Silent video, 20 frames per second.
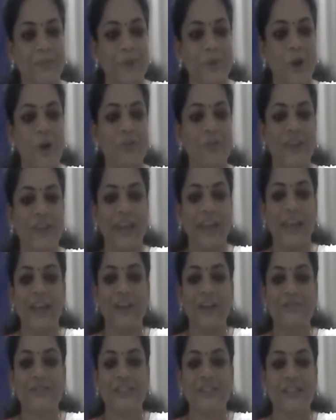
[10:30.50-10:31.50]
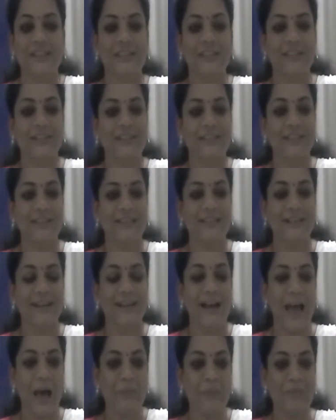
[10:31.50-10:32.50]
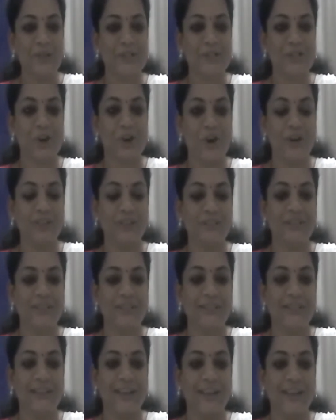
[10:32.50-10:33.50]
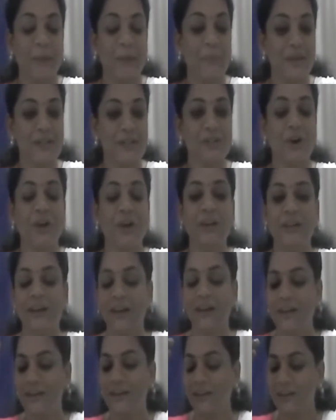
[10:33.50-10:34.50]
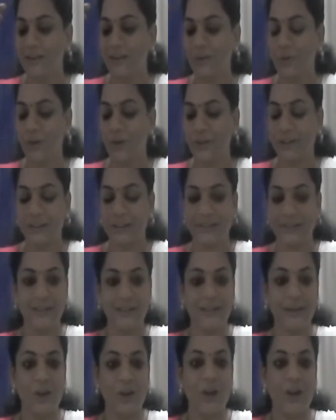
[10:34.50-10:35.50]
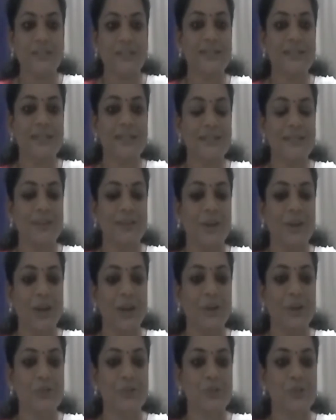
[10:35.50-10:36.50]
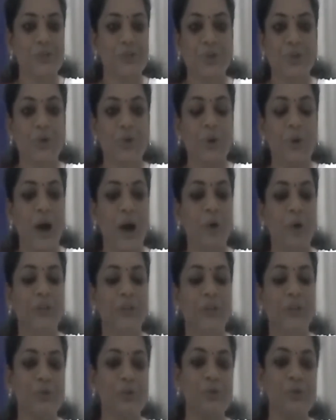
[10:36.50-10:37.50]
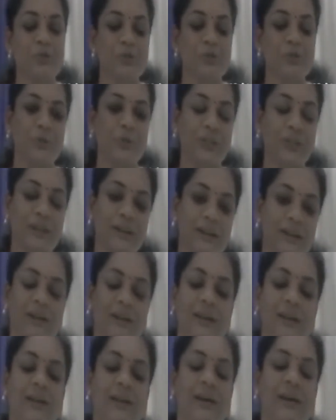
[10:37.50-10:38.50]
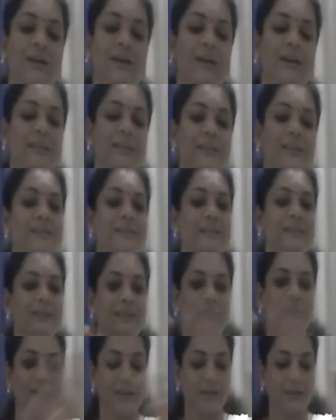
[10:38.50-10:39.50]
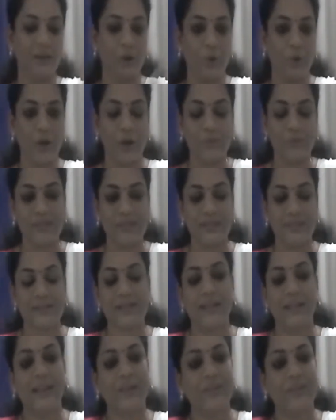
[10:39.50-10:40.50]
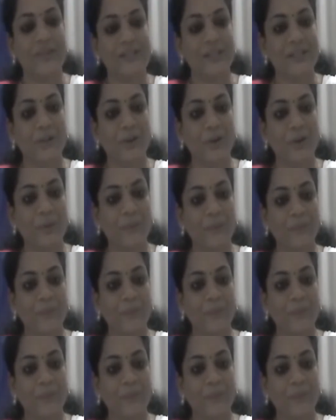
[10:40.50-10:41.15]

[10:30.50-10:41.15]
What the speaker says: of KFC, Amazon, what that logistics and all. I used to show how they used to put that things in the godowns and likewise and all.